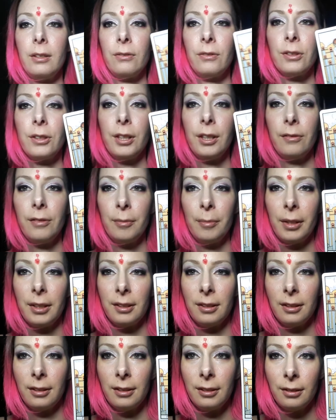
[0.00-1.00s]
received the
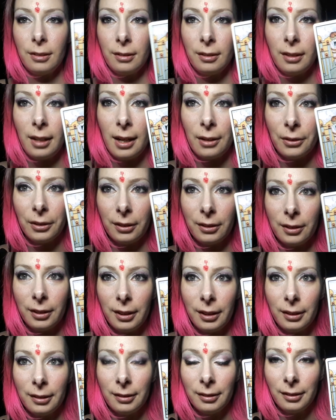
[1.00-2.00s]
message loud and
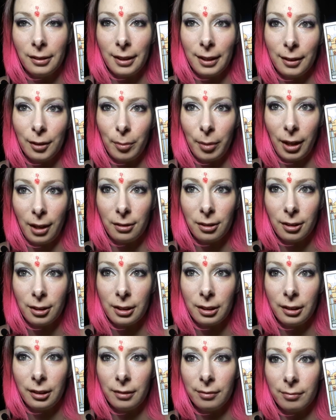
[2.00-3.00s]
clear,
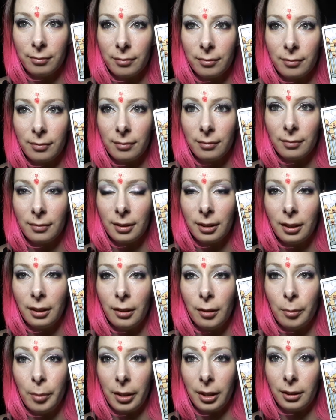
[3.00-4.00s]
telepathically, that you're
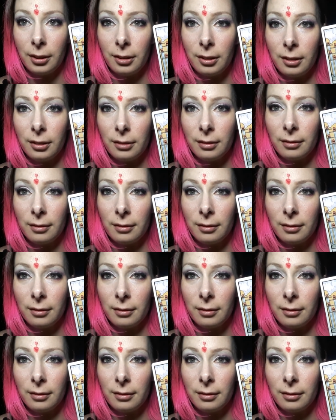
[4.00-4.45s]
pissed.